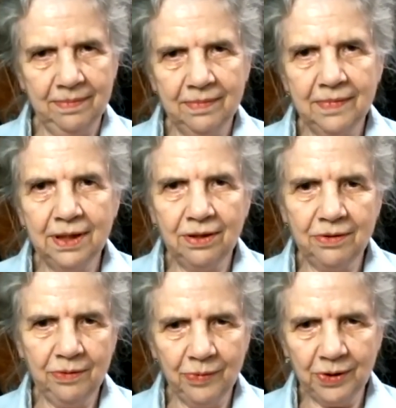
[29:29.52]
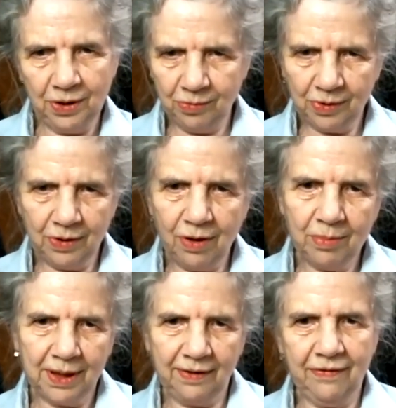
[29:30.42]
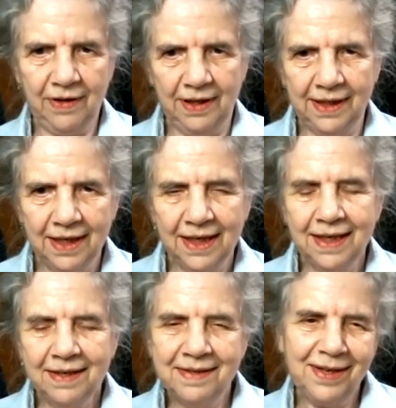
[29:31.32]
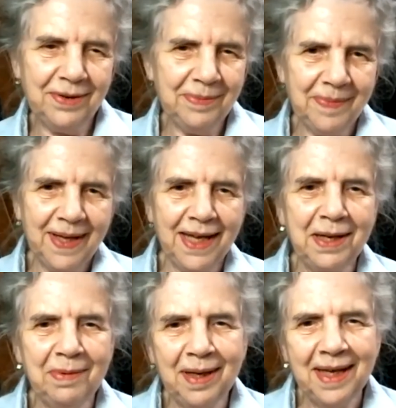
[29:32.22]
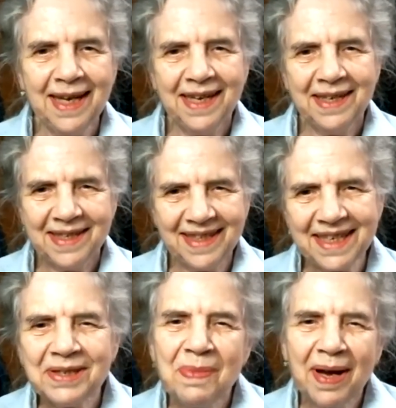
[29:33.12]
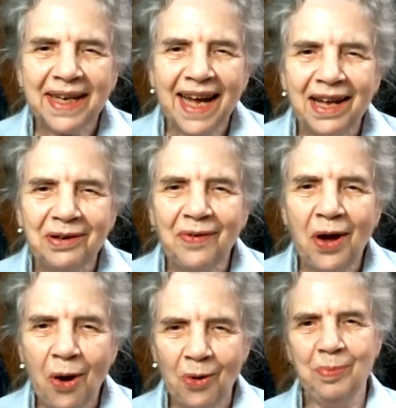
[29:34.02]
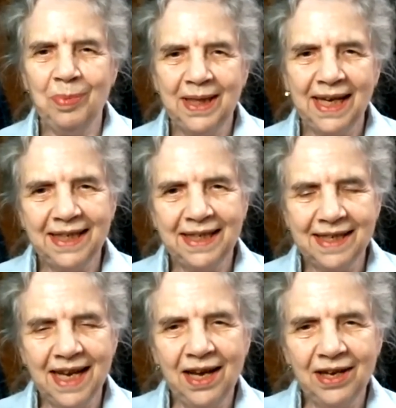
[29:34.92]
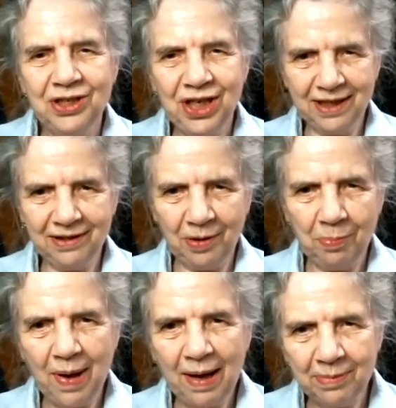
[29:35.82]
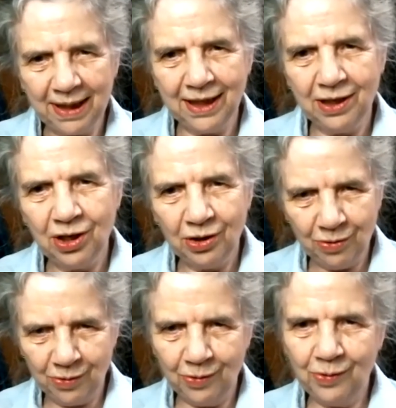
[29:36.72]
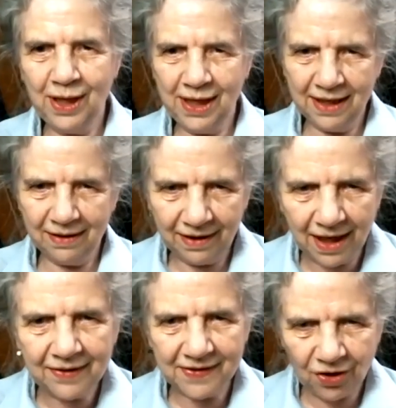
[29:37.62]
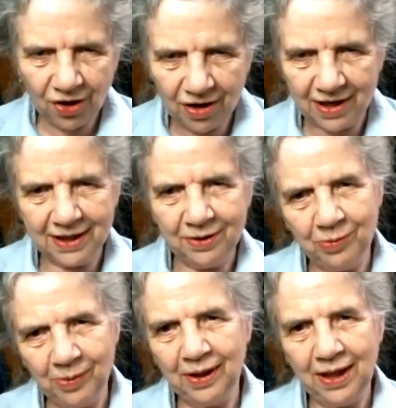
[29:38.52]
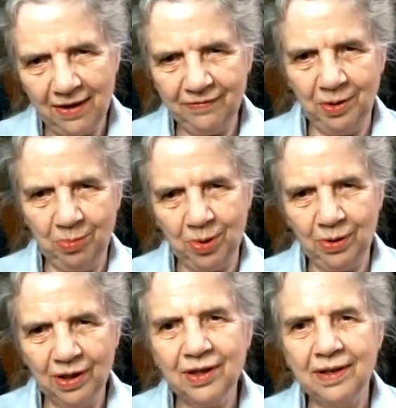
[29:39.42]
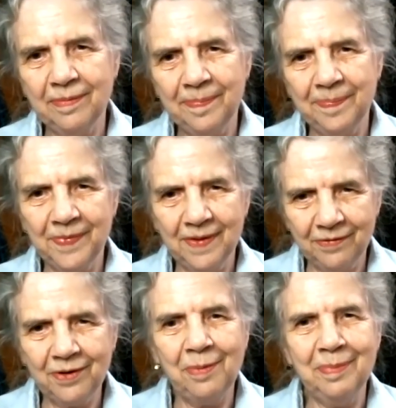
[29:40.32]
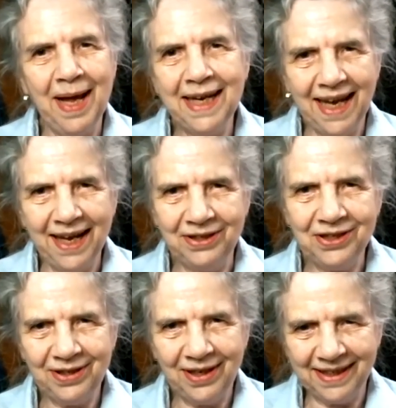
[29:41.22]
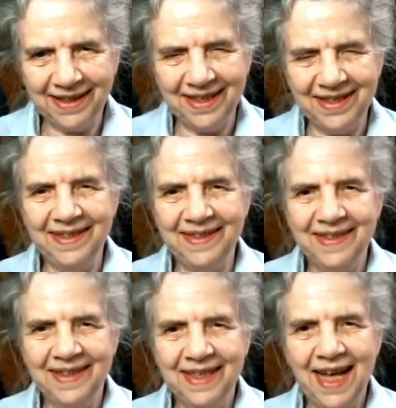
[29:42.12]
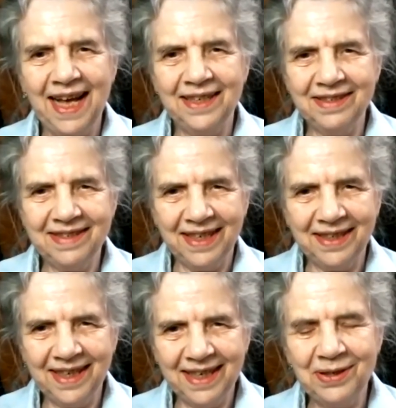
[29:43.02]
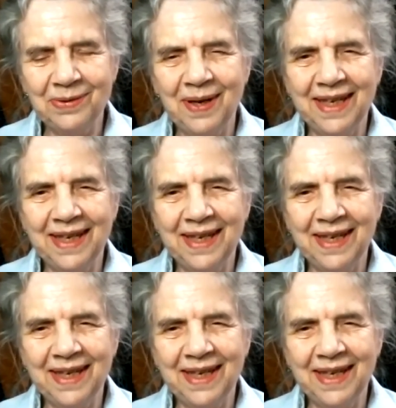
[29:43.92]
you know, what you would normally find. So anyway, that's my kind of hope, that general public who loves art will love the book from any age, like Alice said, 8 to